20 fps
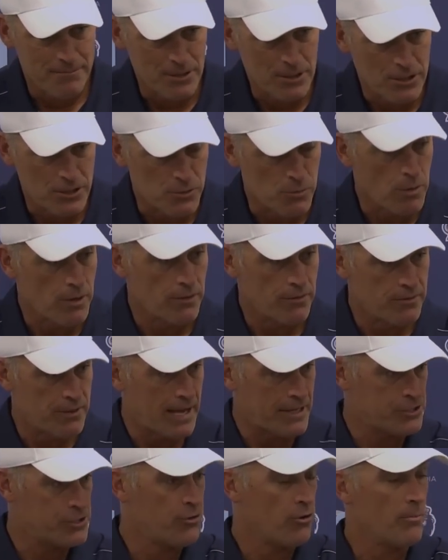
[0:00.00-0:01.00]
because
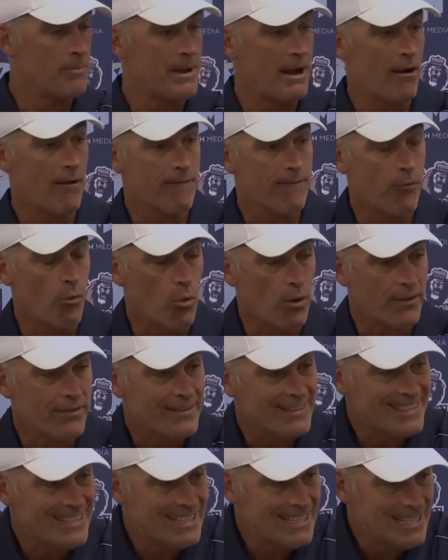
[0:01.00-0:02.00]
next year will be our
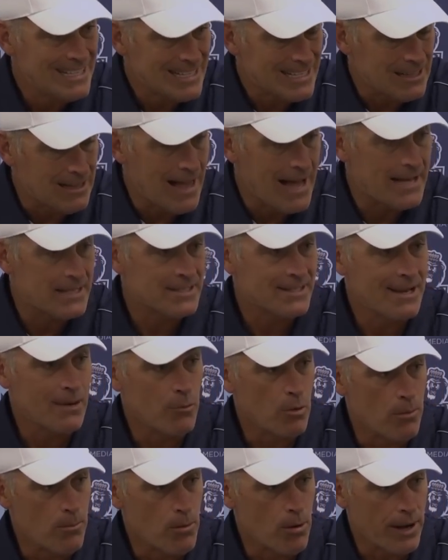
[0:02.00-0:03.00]
fourth class that
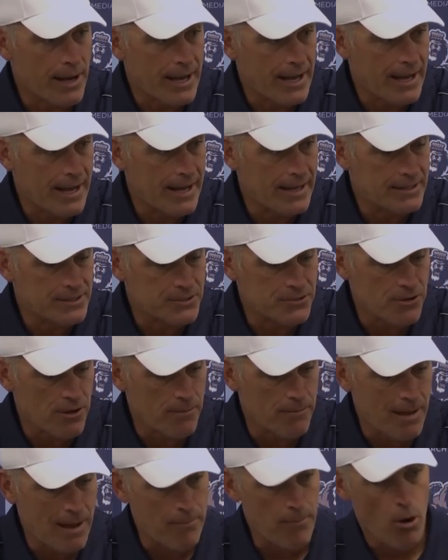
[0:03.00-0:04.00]
we're bringing in. So
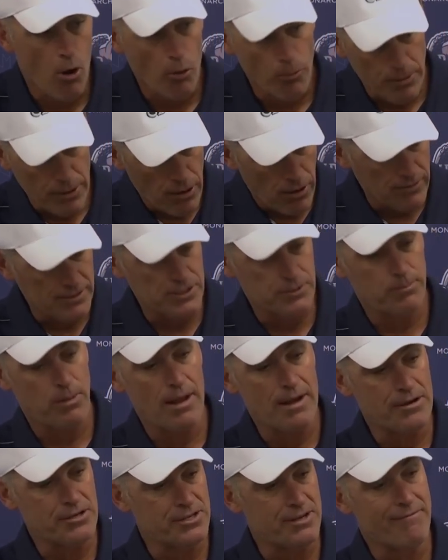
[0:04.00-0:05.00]
I'm hoping all these
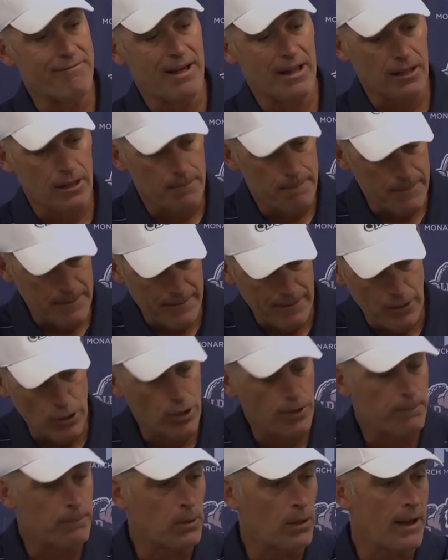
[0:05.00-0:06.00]
players develop and they're
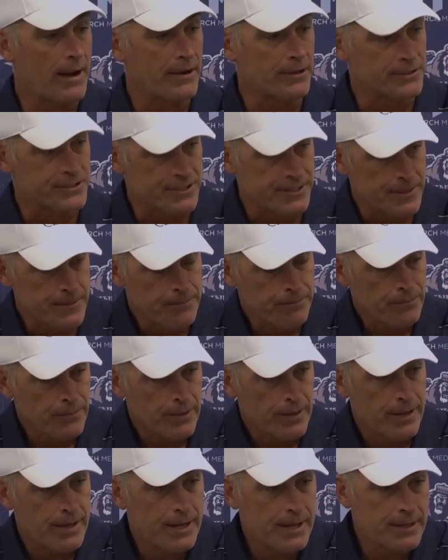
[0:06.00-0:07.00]
good players.
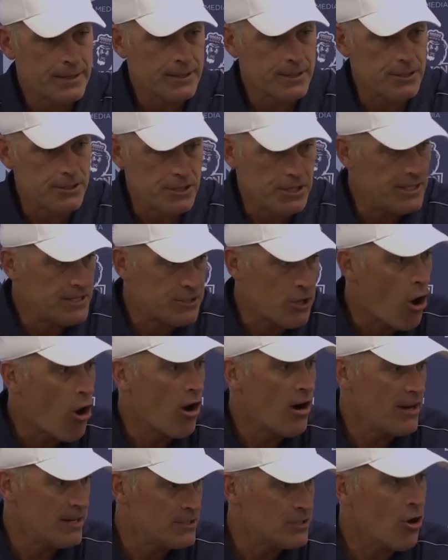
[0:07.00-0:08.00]
It's
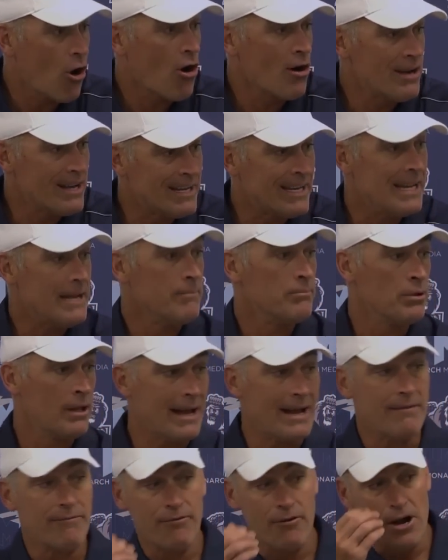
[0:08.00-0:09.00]
hard. It's hard to keep
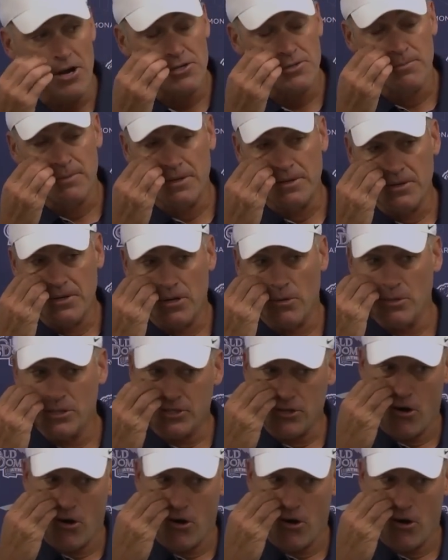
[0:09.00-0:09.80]
playing freshmen. We